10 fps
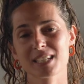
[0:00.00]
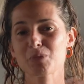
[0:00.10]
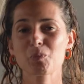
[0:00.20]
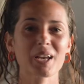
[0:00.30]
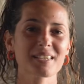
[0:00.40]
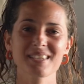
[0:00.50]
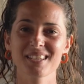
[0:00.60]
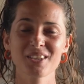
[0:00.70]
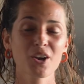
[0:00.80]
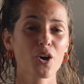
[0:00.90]

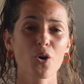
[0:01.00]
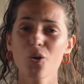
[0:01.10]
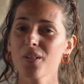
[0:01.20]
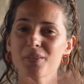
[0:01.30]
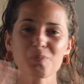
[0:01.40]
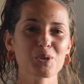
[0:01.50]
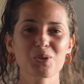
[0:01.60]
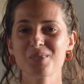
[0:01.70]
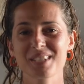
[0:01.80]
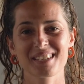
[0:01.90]
expressing all the
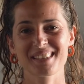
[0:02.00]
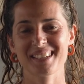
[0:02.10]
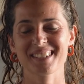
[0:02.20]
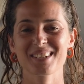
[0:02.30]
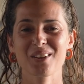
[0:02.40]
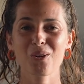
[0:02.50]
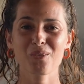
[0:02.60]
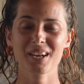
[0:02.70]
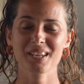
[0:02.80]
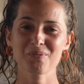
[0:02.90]
beauty that
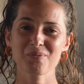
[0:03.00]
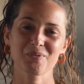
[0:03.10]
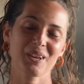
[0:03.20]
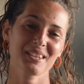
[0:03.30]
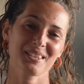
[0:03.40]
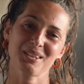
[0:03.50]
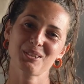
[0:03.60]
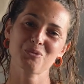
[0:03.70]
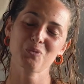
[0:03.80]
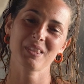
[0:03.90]
already
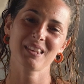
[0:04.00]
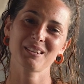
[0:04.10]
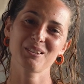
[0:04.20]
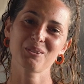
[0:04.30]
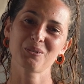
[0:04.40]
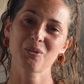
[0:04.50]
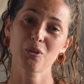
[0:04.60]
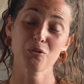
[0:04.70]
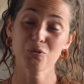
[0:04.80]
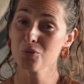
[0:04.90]
exists within you
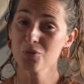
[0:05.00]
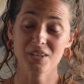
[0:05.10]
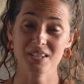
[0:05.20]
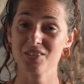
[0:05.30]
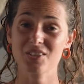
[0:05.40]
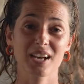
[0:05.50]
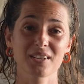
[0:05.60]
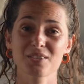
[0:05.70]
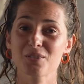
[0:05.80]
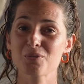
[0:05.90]
through these
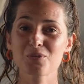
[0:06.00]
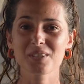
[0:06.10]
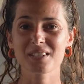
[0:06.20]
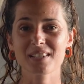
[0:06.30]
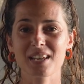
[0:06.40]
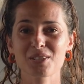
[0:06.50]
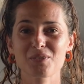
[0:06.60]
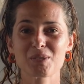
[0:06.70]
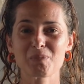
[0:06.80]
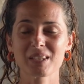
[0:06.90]
chants, through these
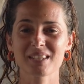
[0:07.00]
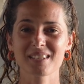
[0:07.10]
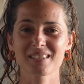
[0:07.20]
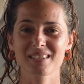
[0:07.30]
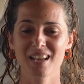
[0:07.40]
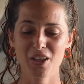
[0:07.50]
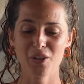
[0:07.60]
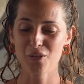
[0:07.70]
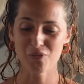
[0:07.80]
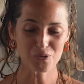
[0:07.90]
Sanskrit mantras,
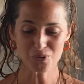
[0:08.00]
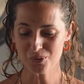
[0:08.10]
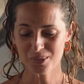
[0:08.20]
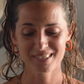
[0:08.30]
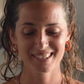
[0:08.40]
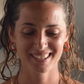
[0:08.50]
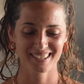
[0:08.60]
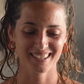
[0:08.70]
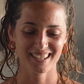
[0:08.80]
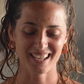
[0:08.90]
through
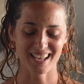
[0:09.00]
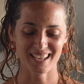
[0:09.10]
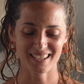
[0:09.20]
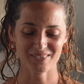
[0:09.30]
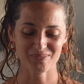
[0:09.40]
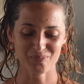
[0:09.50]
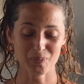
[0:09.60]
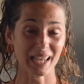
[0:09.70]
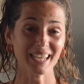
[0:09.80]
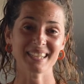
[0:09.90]

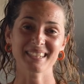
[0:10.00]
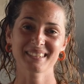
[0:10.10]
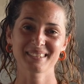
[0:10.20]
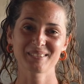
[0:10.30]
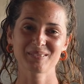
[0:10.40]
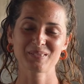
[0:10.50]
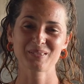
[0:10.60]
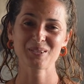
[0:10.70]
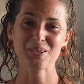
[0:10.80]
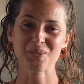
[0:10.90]
playing.
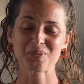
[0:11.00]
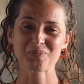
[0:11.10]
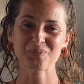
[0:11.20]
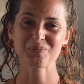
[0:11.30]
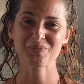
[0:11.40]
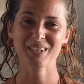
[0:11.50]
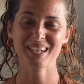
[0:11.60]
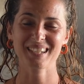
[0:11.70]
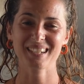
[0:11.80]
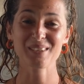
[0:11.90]
So
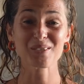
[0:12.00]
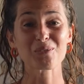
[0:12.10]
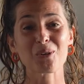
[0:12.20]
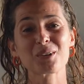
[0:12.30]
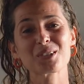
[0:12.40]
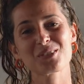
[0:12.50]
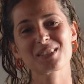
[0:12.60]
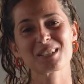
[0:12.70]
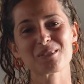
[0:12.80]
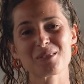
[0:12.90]
look forward to
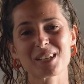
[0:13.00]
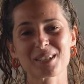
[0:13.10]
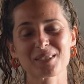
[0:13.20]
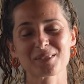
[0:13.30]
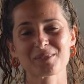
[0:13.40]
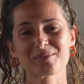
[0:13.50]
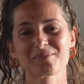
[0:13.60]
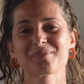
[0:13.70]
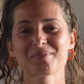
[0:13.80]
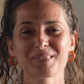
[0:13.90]
seeing you there.
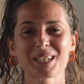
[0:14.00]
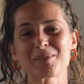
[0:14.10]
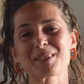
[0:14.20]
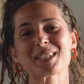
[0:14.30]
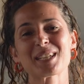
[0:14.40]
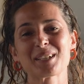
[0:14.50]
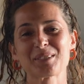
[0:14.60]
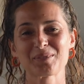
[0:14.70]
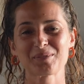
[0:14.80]
Namaste.